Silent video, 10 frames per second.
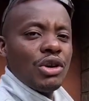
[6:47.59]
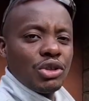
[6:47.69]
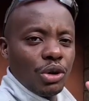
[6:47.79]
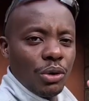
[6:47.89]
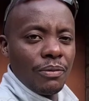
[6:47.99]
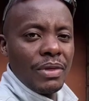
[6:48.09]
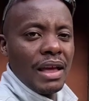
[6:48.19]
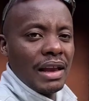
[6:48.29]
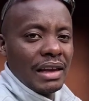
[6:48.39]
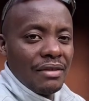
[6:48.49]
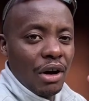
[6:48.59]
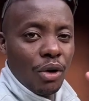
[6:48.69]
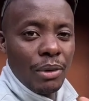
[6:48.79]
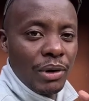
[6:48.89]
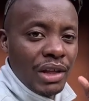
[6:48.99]
So leave a
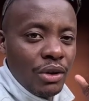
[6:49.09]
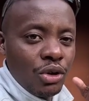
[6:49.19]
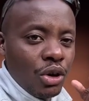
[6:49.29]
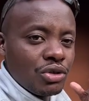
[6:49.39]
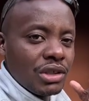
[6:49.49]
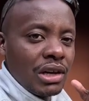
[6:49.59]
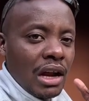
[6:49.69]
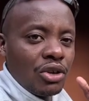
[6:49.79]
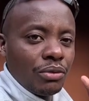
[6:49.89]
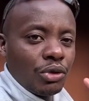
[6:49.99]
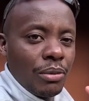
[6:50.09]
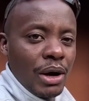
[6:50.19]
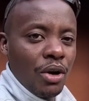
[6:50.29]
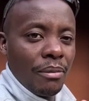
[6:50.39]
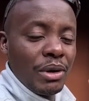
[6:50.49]
comment whether you know Trinidad or Tobago.